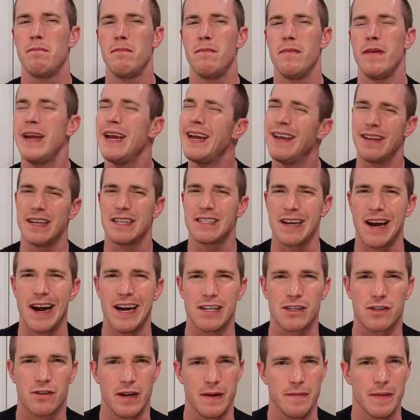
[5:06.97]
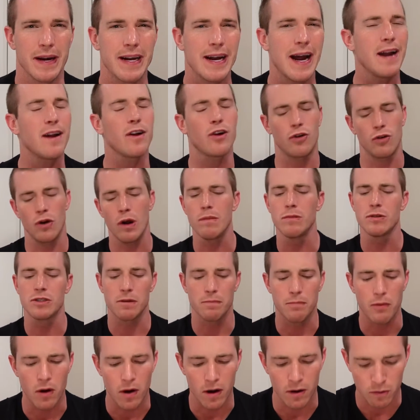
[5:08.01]
this ice cream. It kind of crumbles
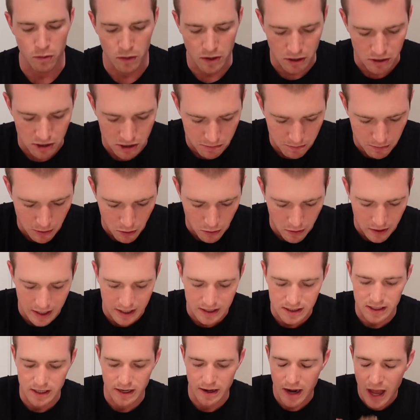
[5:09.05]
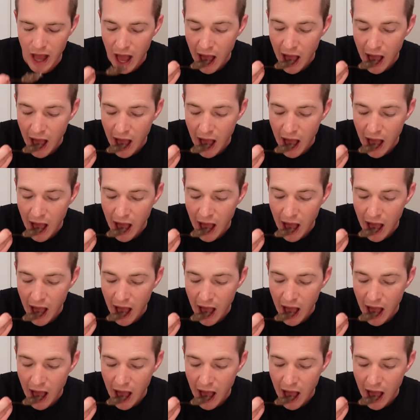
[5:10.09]
apart when your spoon hits it.